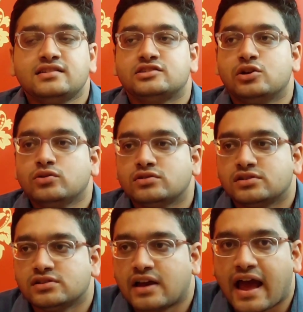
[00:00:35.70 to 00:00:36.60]
us look
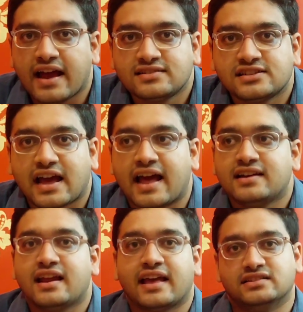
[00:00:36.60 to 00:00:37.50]
at
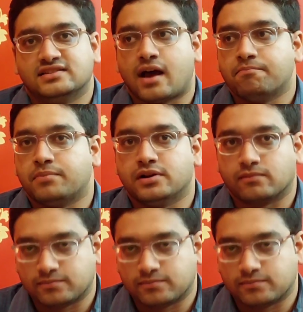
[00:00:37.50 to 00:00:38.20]
an example.